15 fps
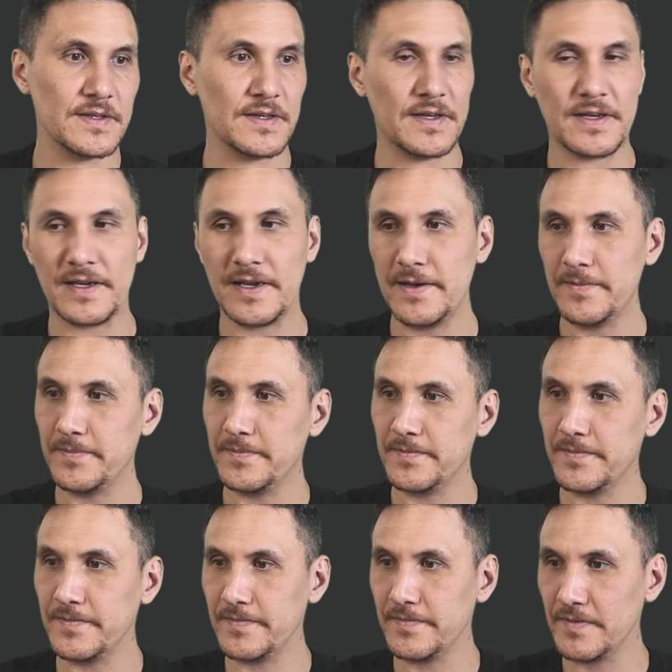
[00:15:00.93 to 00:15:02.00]
okay?
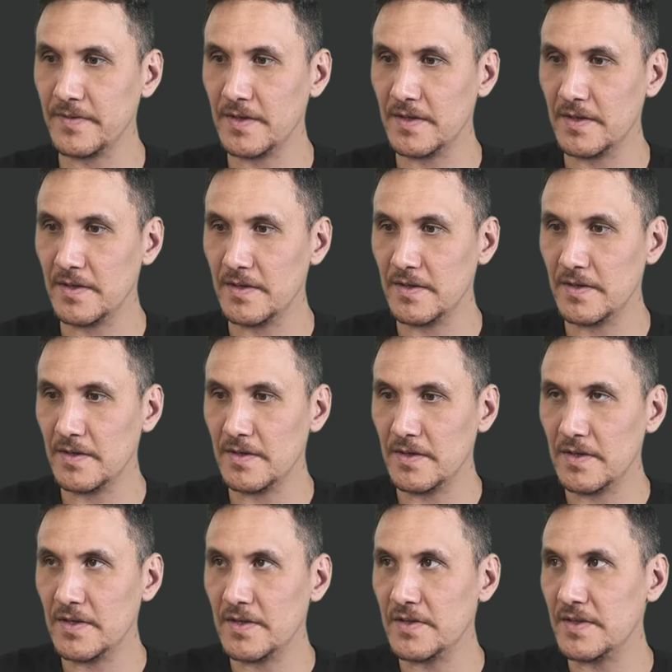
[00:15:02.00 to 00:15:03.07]

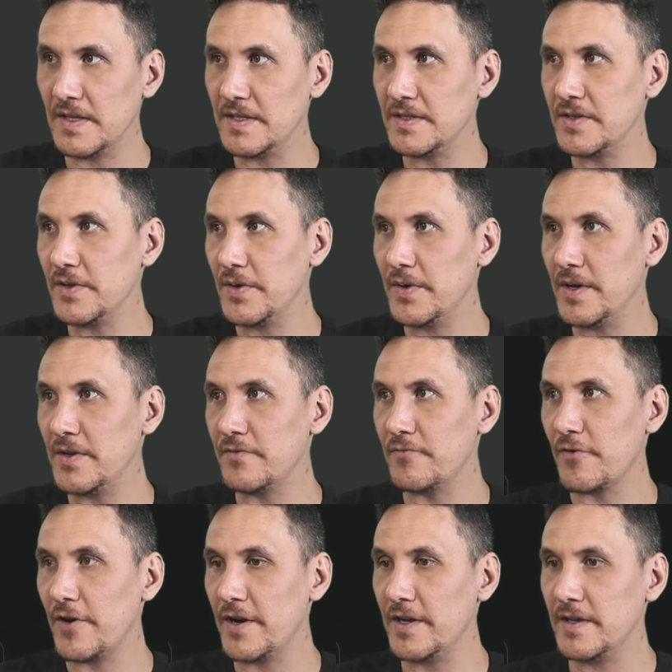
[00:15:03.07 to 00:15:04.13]
So let's go and
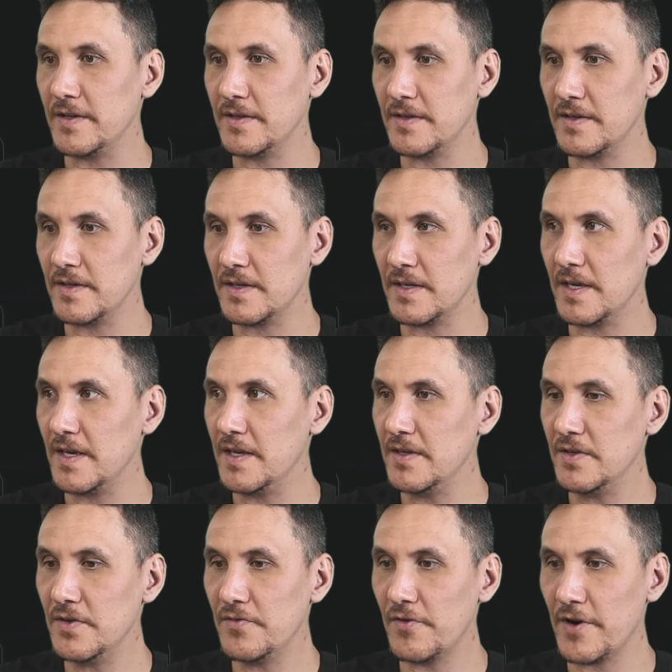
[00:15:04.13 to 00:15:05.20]
write can
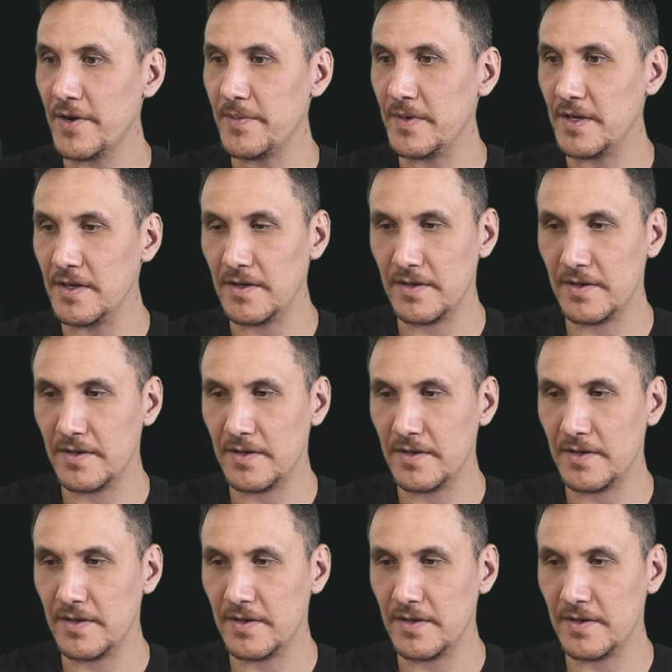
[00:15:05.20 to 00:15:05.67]
you write me